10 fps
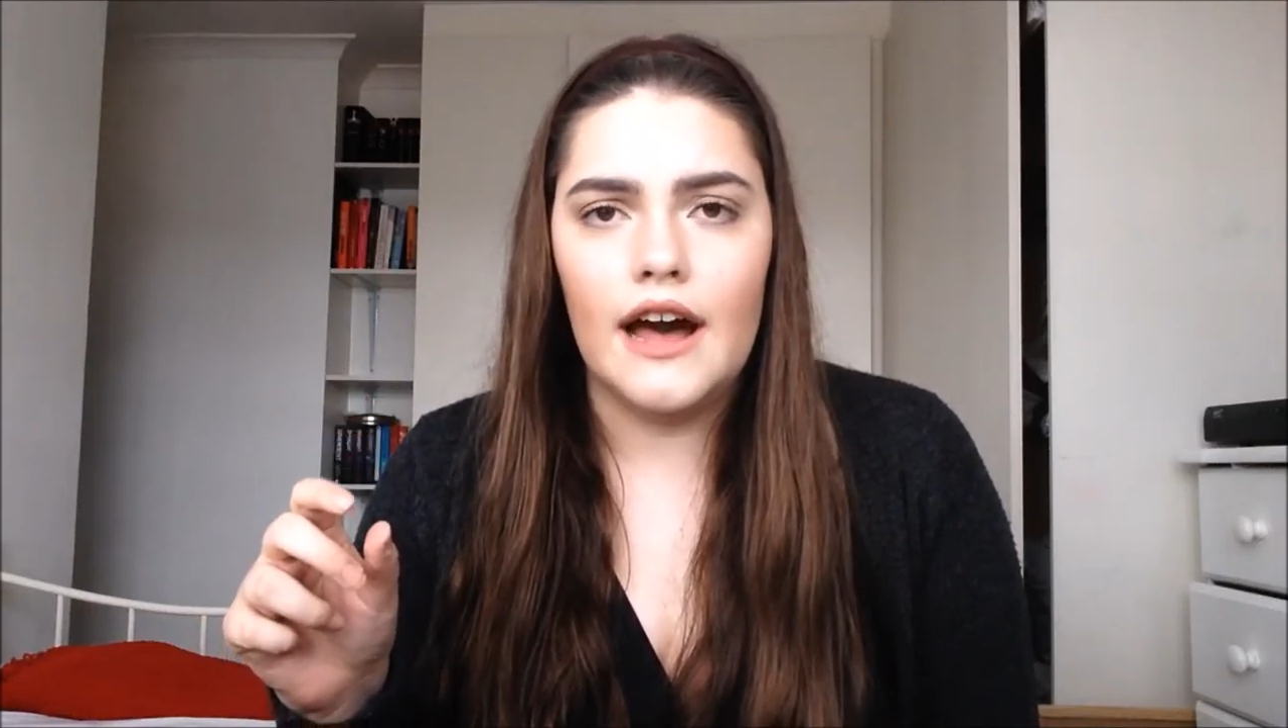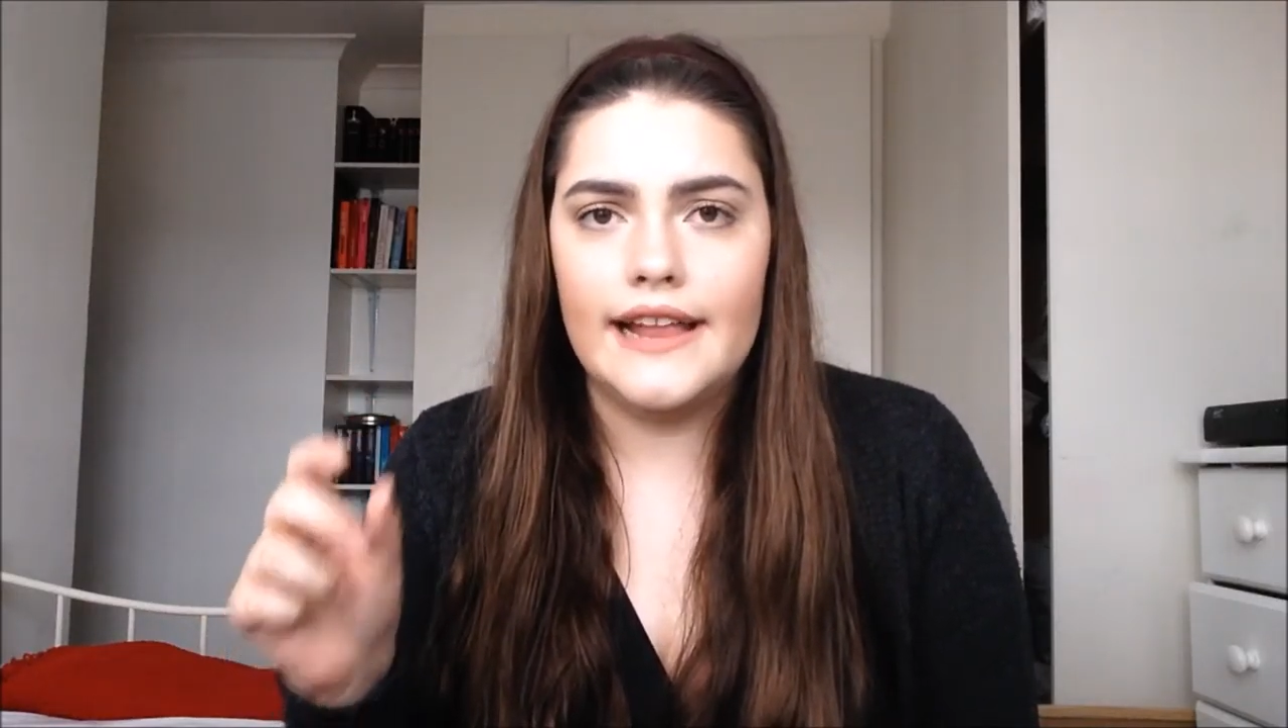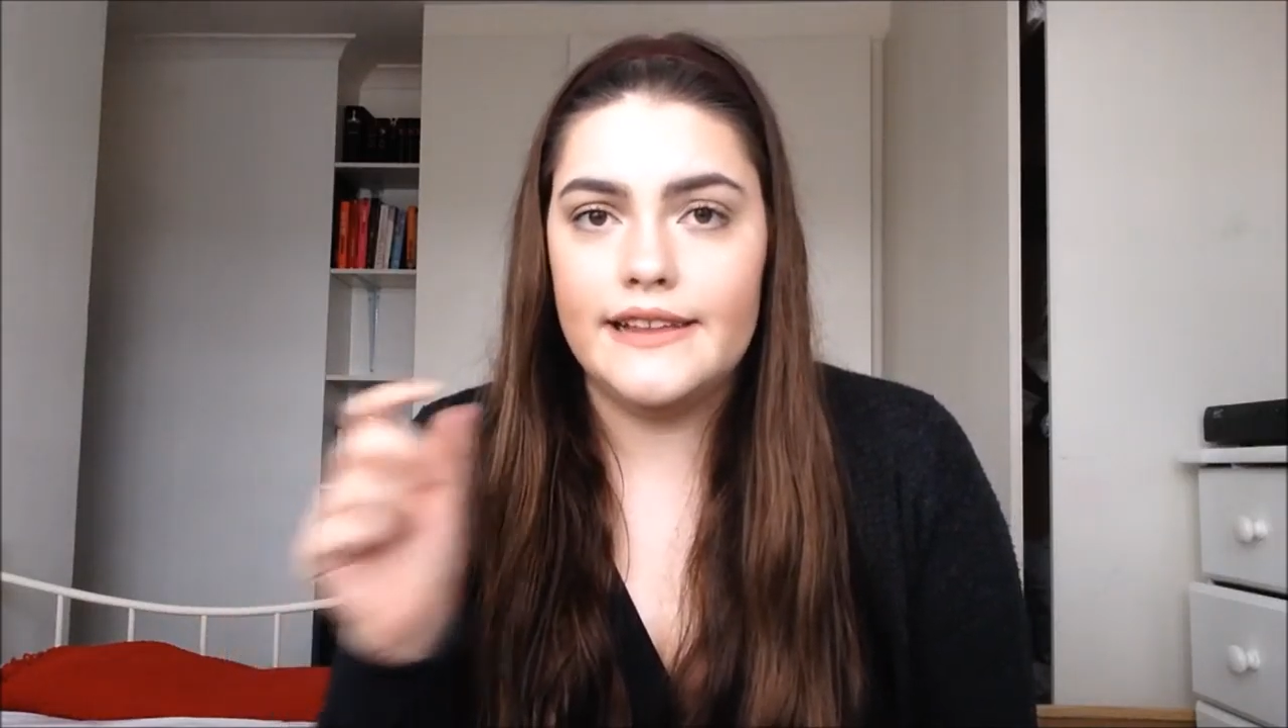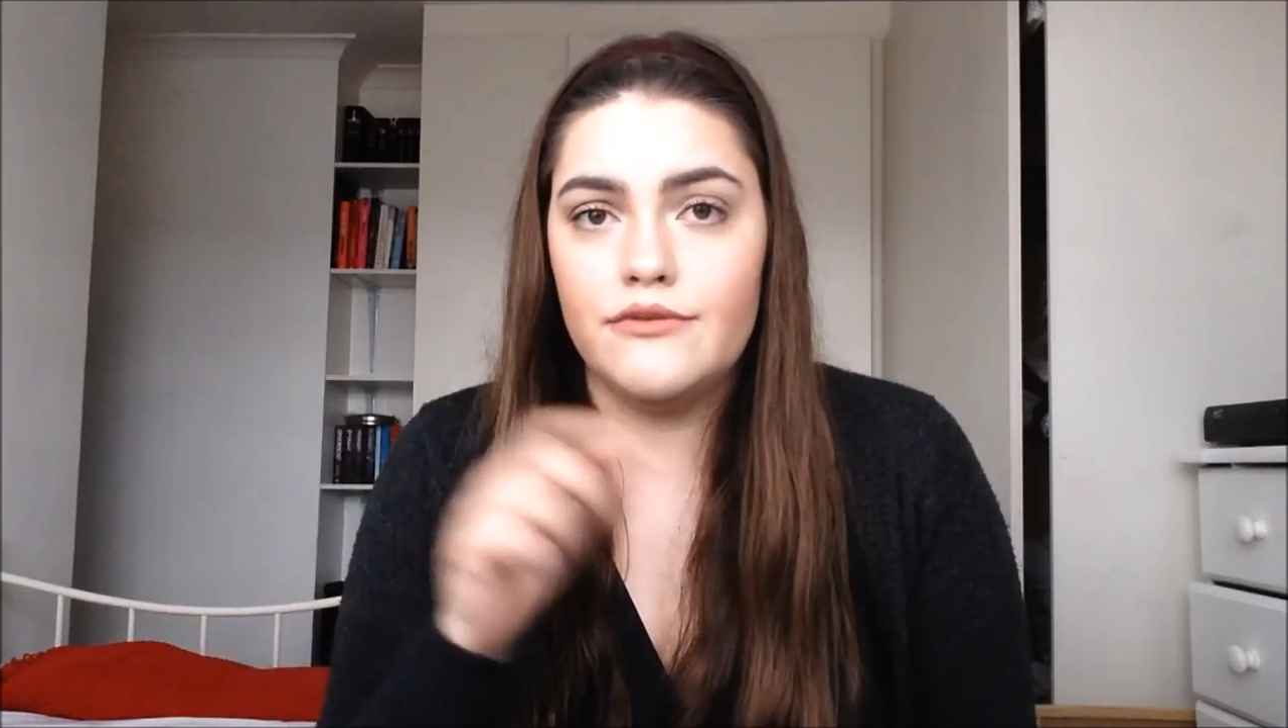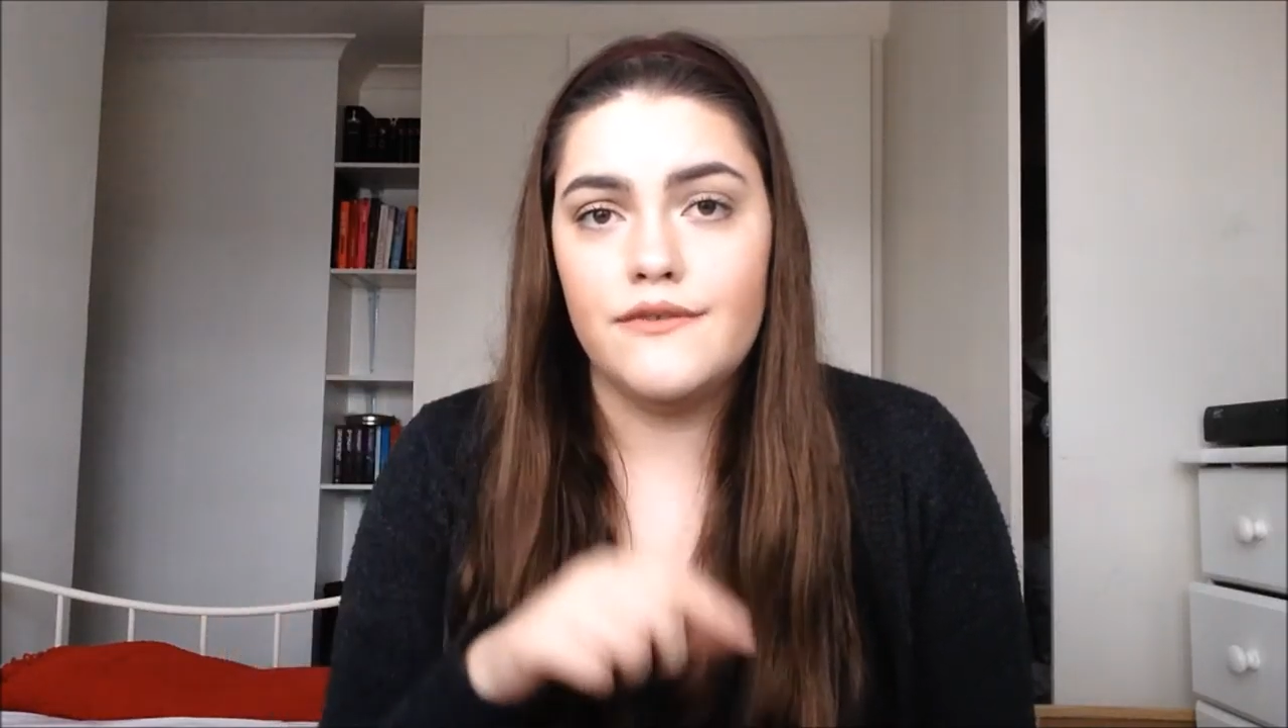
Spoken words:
I did